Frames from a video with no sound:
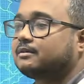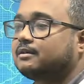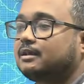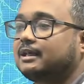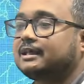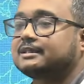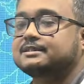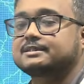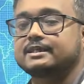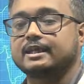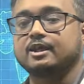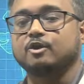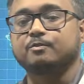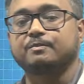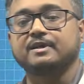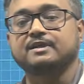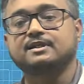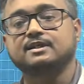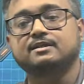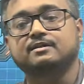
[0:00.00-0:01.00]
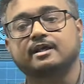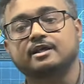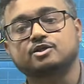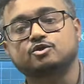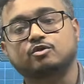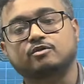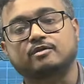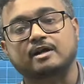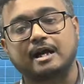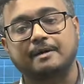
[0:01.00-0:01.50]
let's say UPSC tries
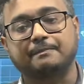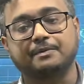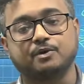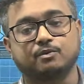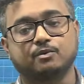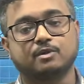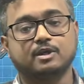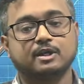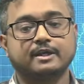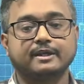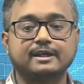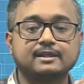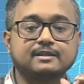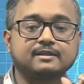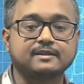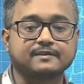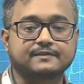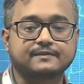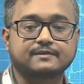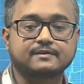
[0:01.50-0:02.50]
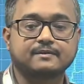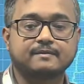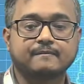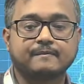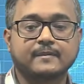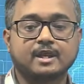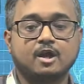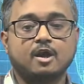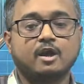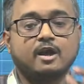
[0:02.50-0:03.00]
to trap you in this,
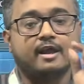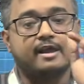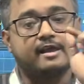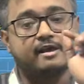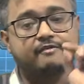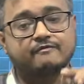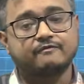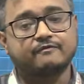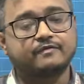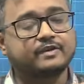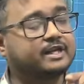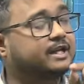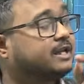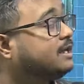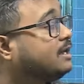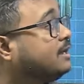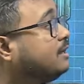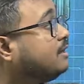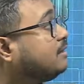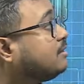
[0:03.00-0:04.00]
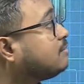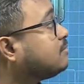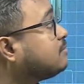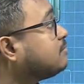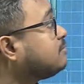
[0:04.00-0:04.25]
every